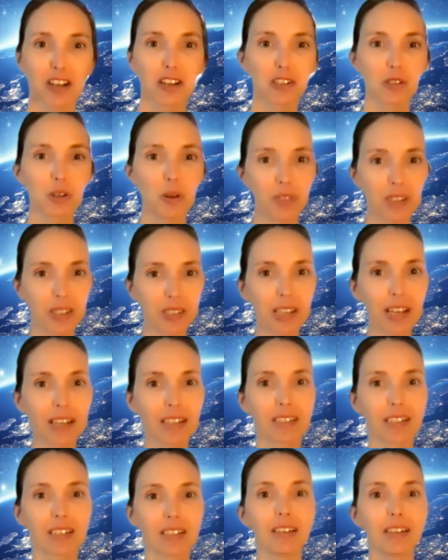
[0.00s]
So this
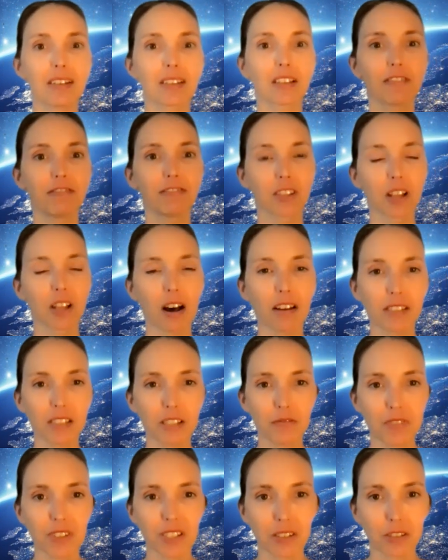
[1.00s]
idea that
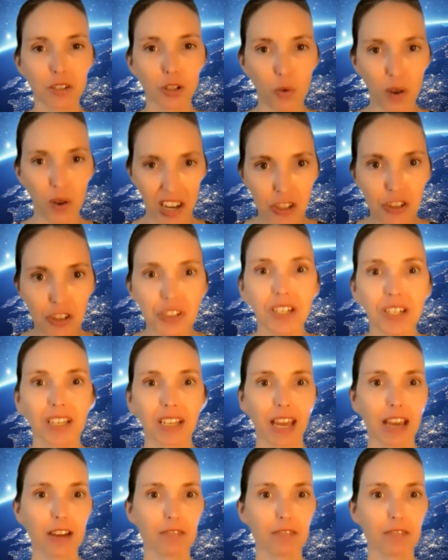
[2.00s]
philosophy is questioning